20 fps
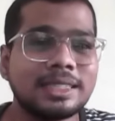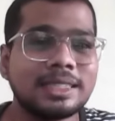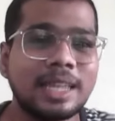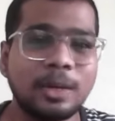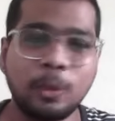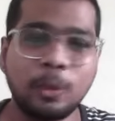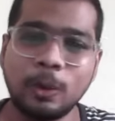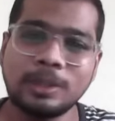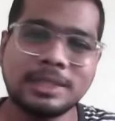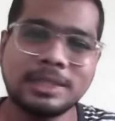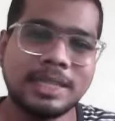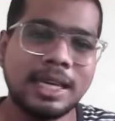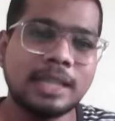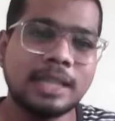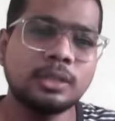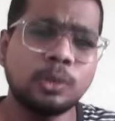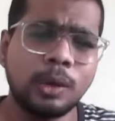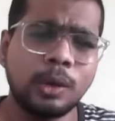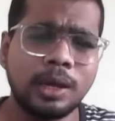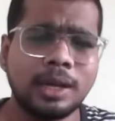and
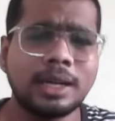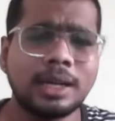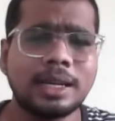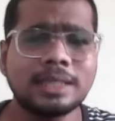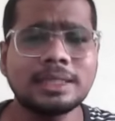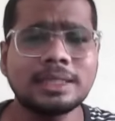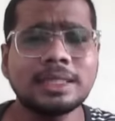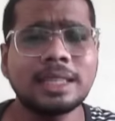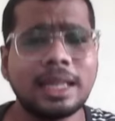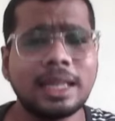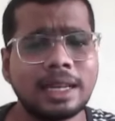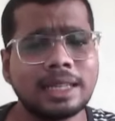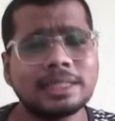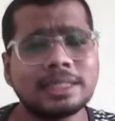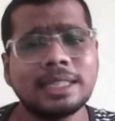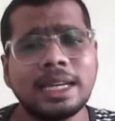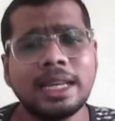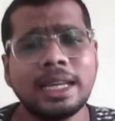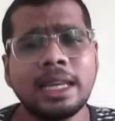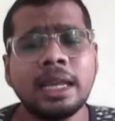OCIs who are
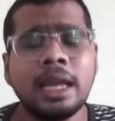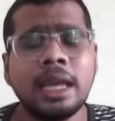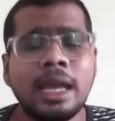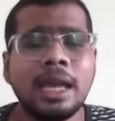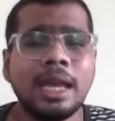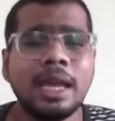residing